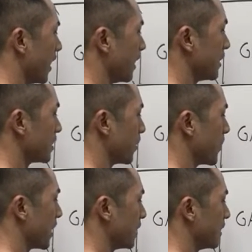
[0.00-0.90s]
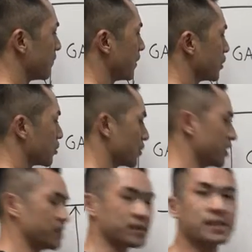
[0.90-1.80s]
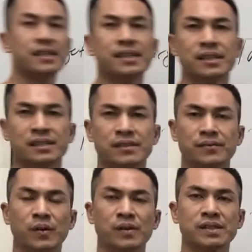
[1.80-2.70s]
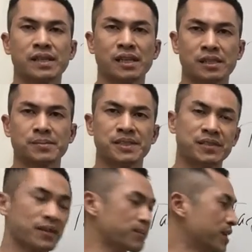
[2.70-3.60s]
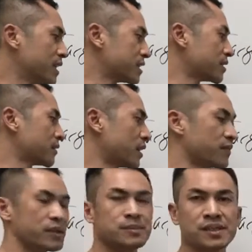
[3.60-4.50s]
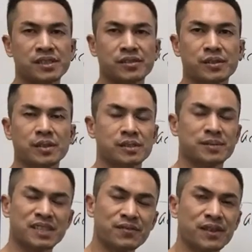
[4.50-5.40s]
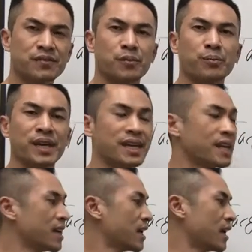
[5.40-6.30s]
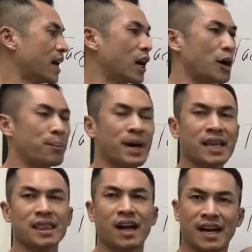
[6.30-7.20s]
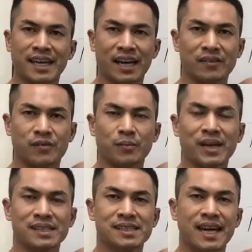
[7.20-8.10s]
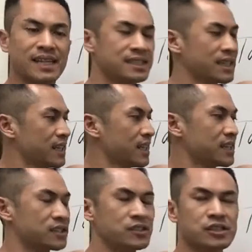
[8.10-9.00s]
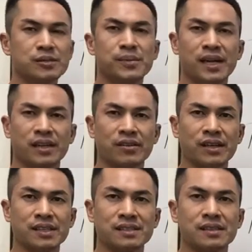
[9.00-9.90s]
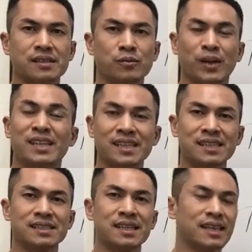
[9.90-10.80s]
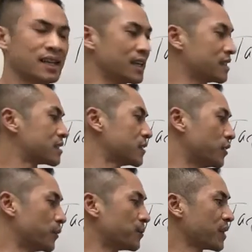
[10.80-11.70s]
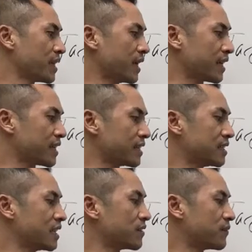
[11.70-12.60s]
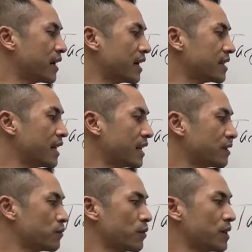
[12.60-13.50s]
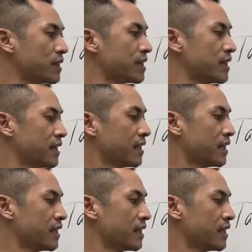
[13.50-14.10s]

I need some different drills to focus on a specific piece. Right? Specifically for me, my lockout for my snatch is usually my greatest weakness, and so I can identify that one